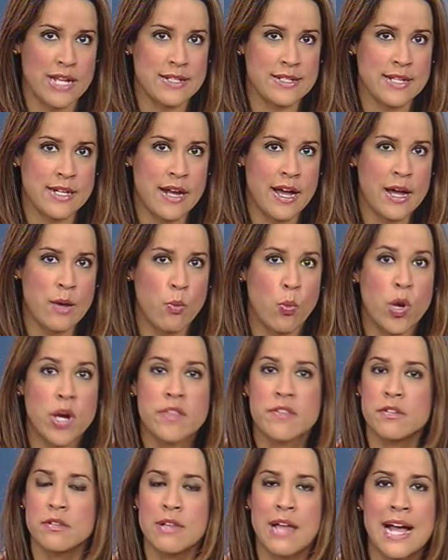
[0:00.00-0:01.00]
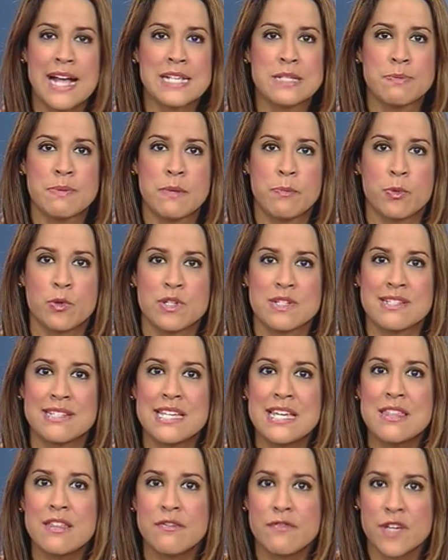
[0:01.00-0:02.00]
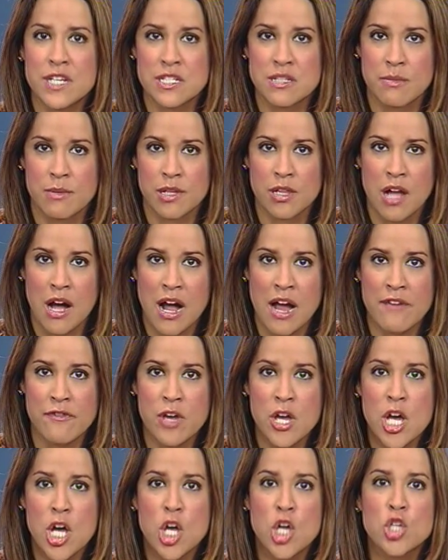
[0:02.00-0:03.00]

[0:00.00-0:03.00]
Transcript: And tonight, one of the last people to see the victim alive